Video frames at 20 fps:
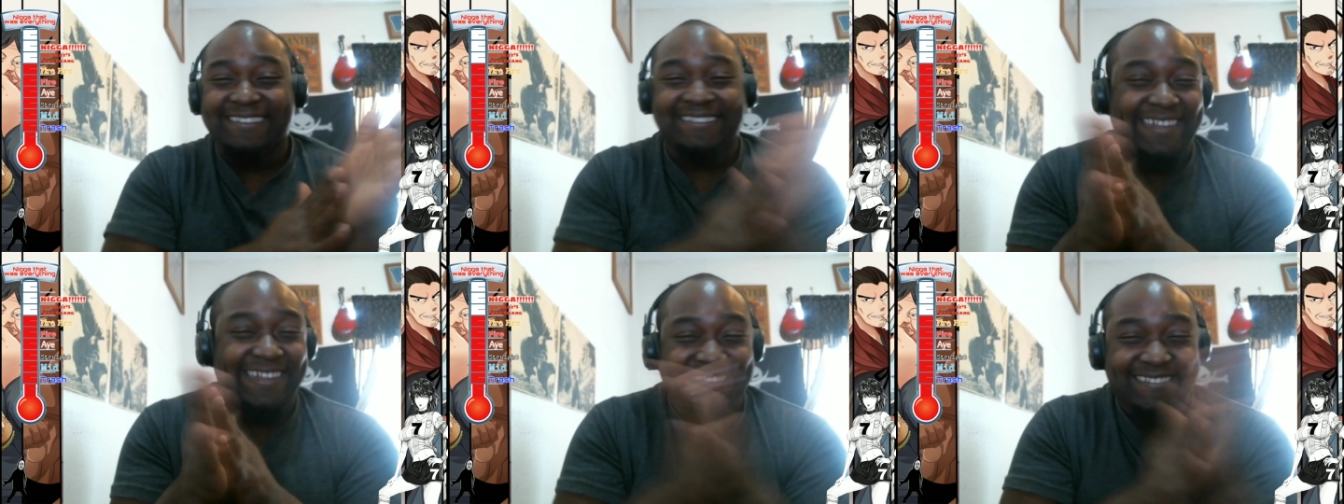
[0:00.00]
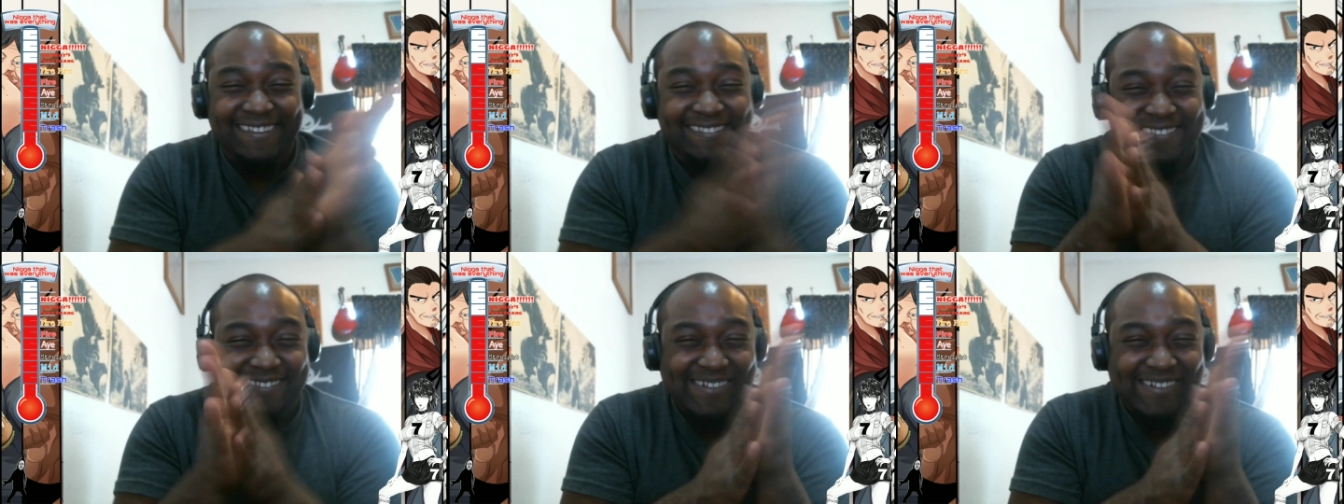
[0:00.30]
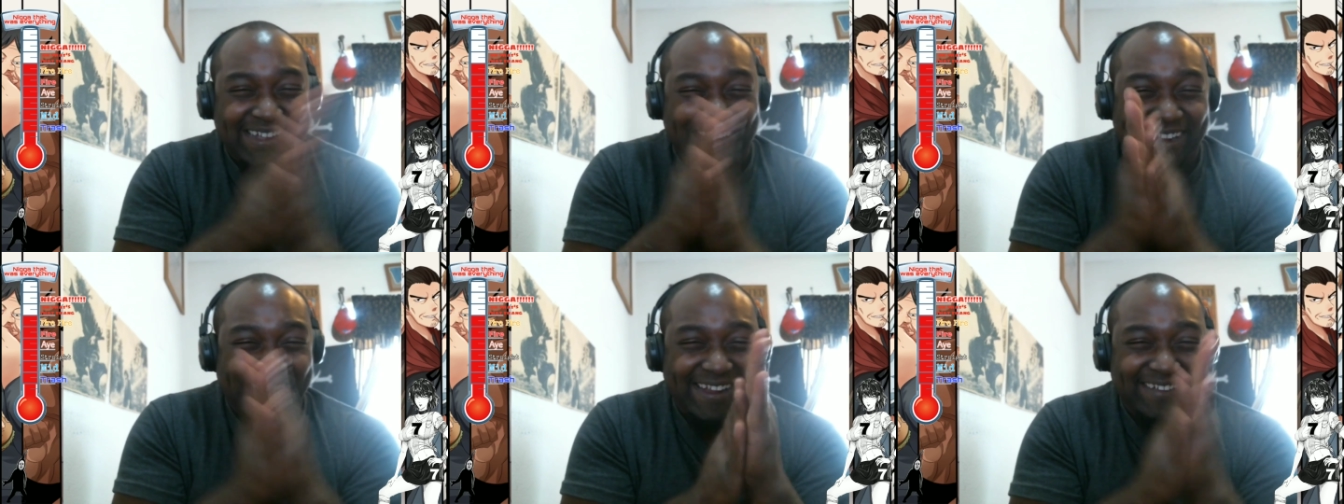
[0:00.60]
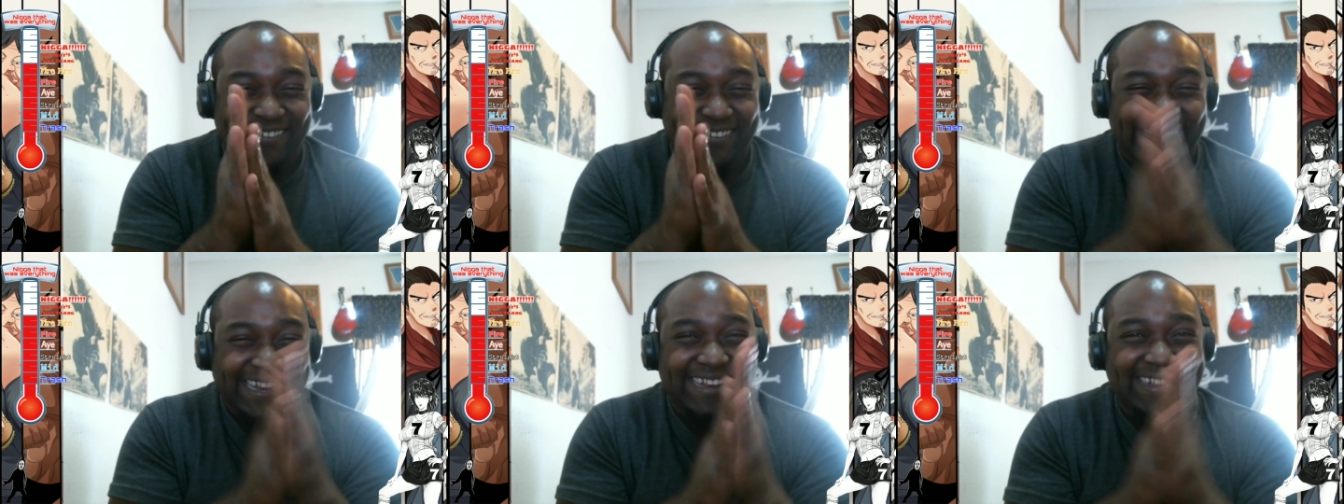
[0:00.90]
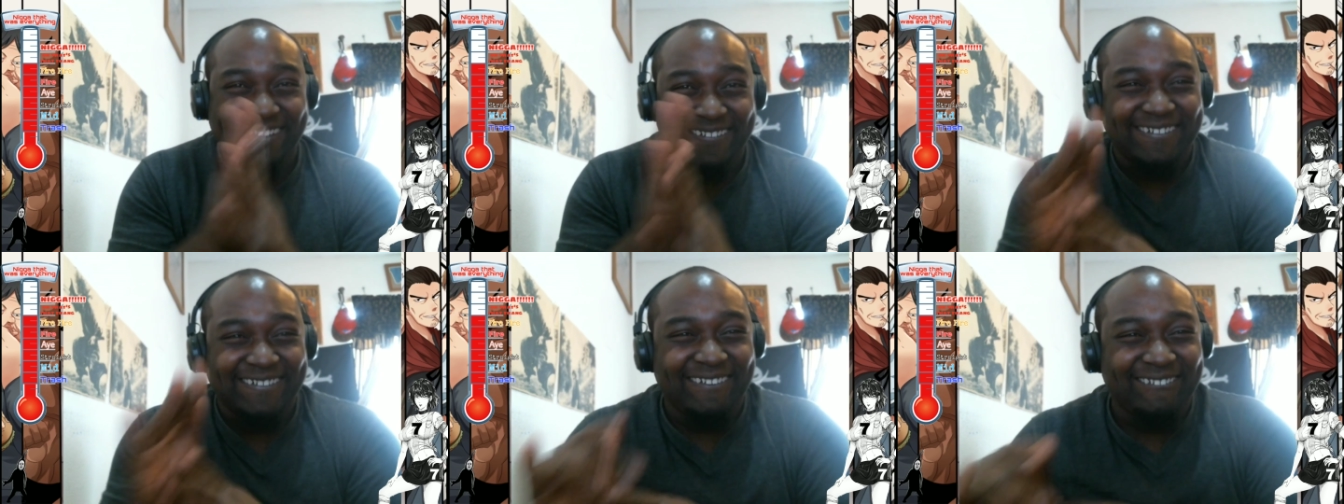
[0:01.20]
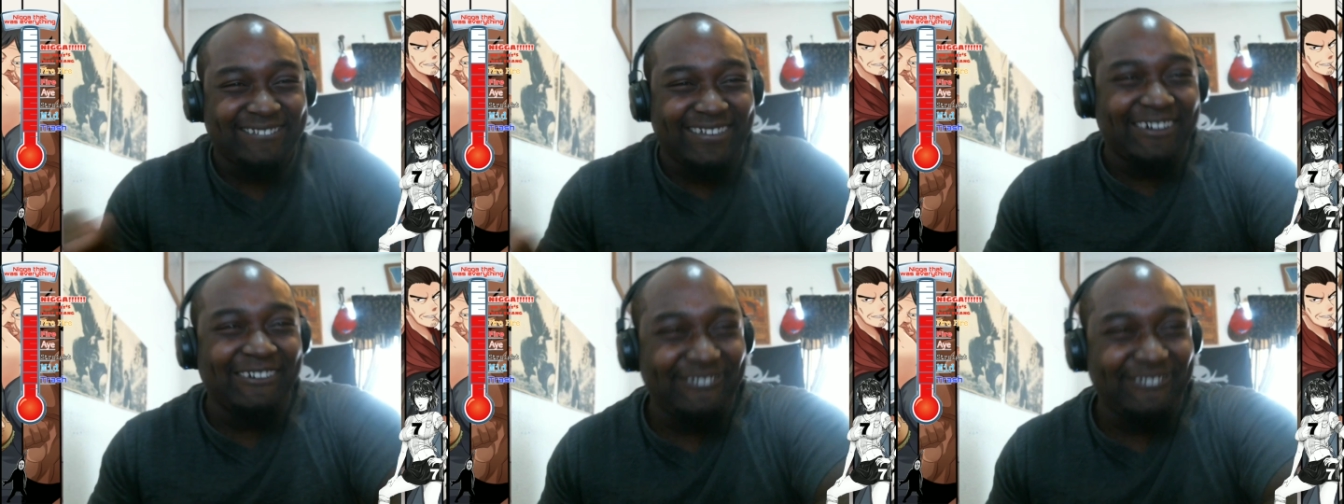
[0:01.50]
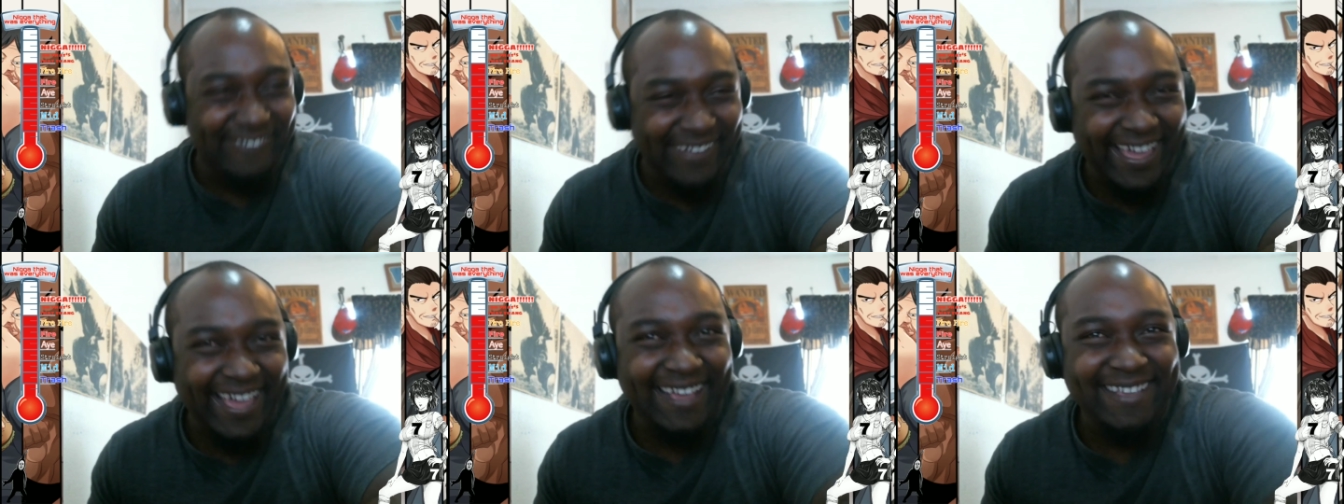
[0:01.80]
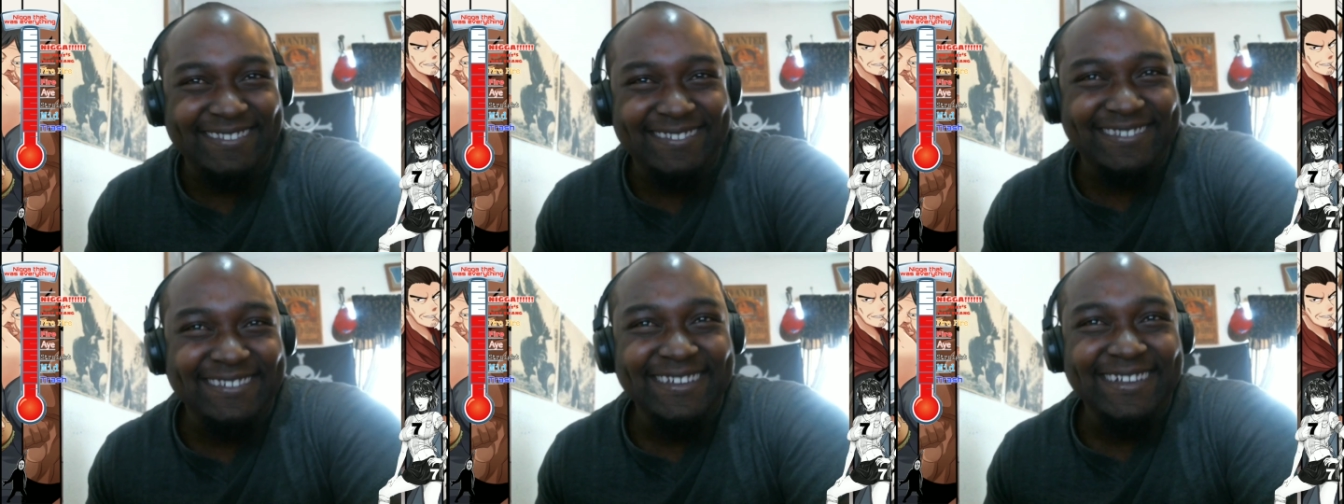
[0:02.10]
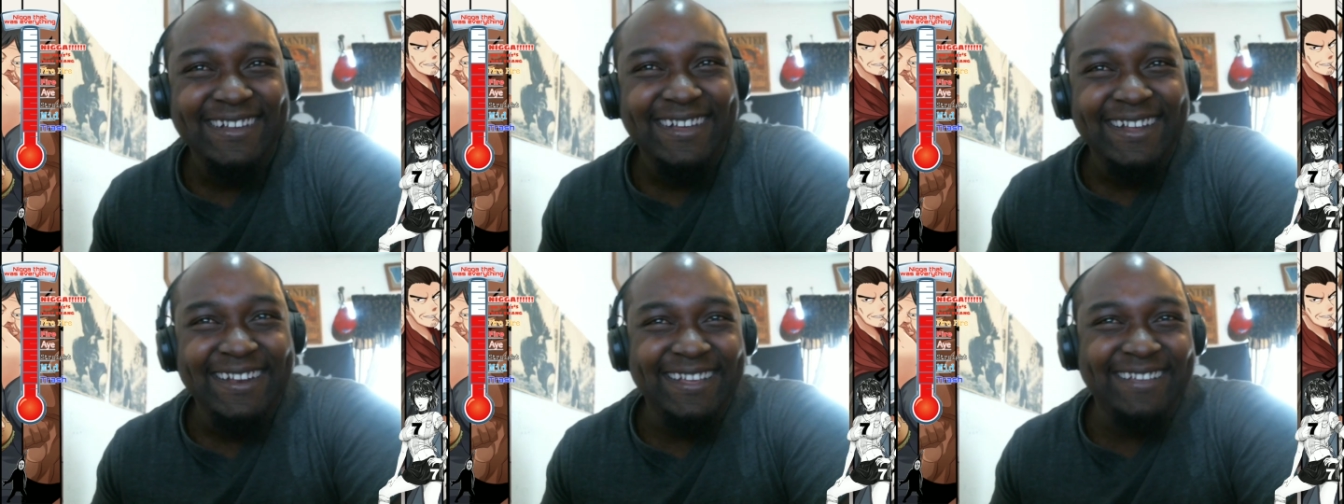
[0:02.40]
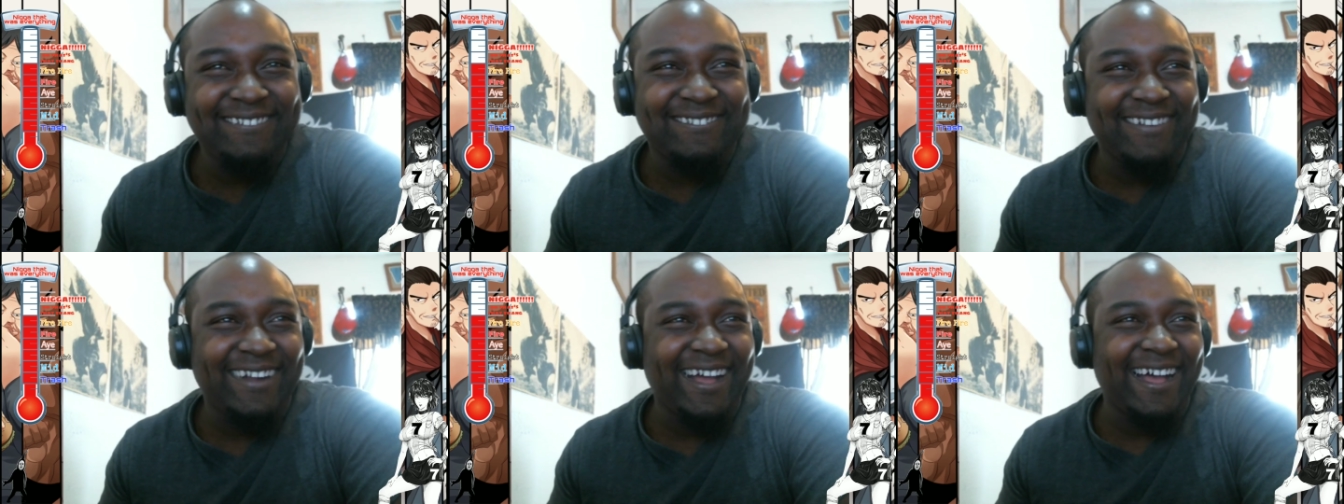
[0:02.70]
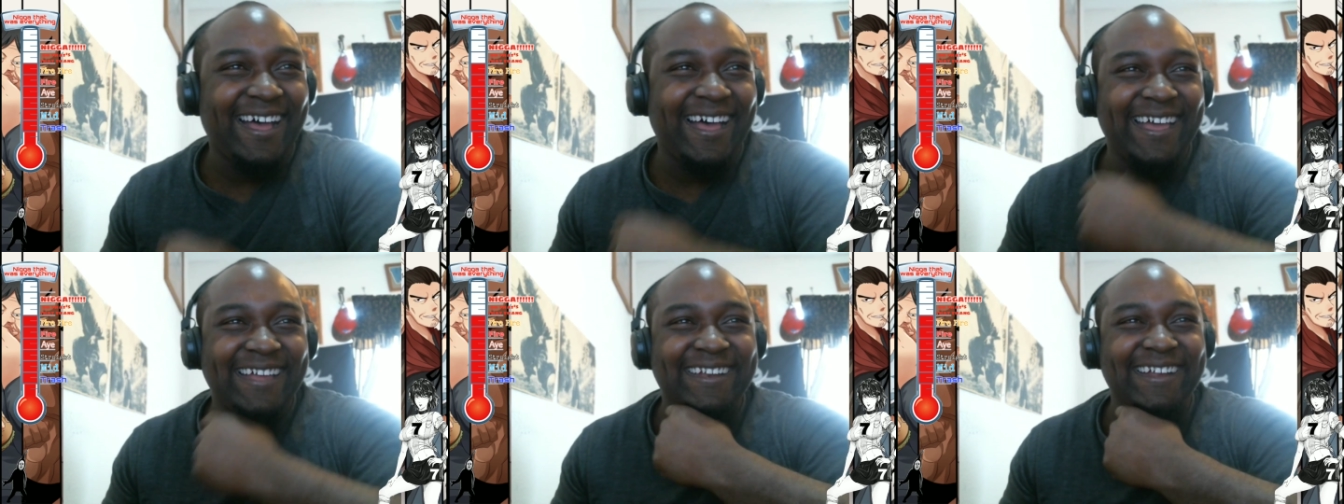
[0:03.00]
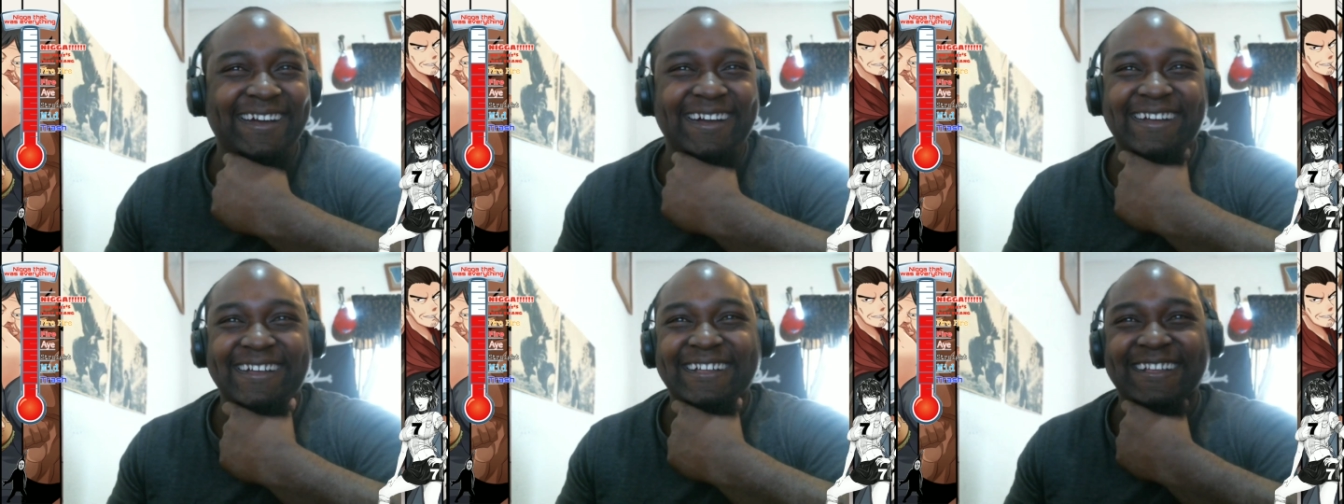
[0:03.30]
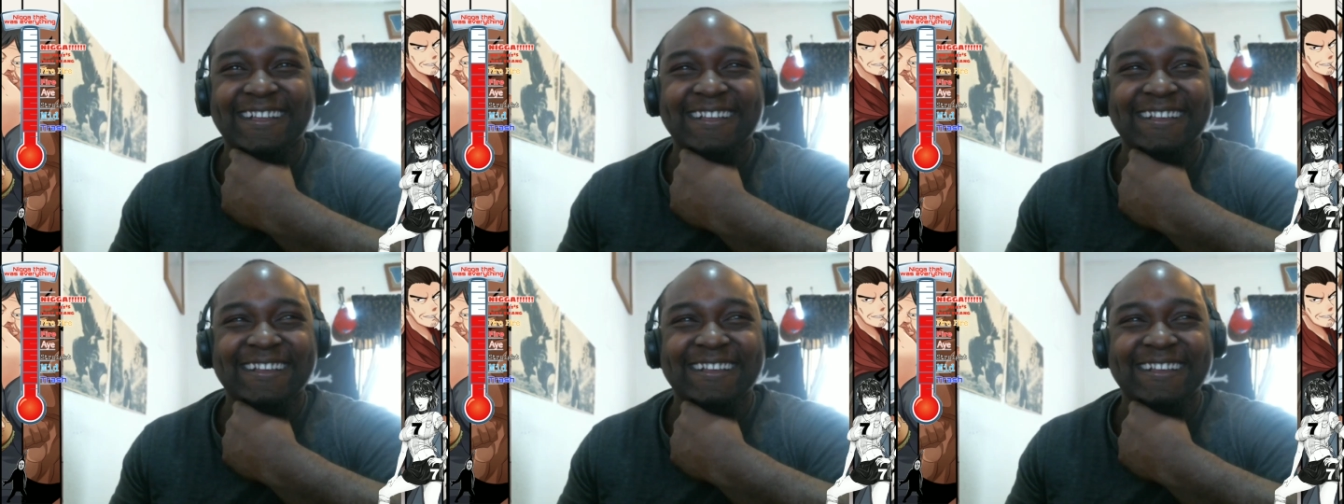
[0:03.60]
So let's go see what everybody doing, bro. Facts. Let's ride, dog.